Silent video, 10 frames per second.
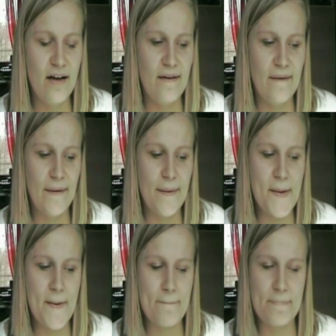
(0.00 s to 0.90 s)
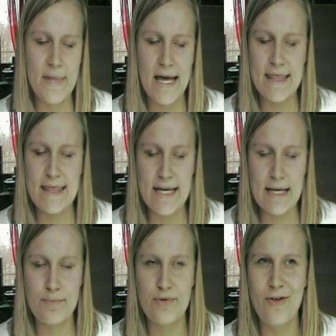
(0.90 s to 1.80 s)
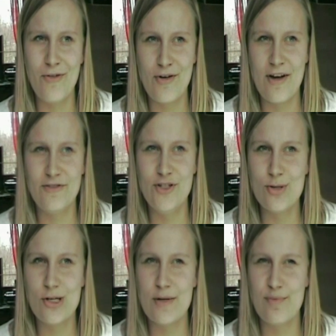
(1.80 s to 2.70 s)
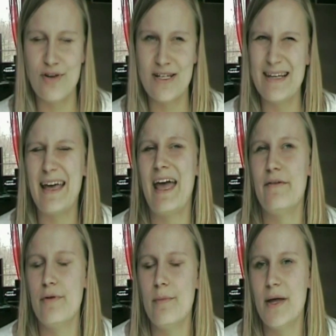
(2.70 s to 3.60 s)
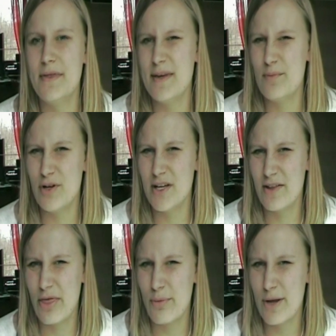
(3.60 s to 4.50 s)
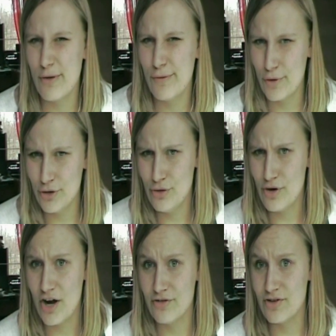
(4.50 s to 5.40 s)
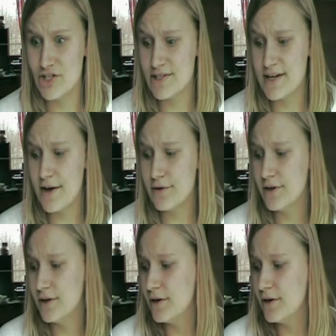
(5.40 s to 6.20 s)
I think Craft usually brings, like, every month they bring 3 or 4 new cartridges out.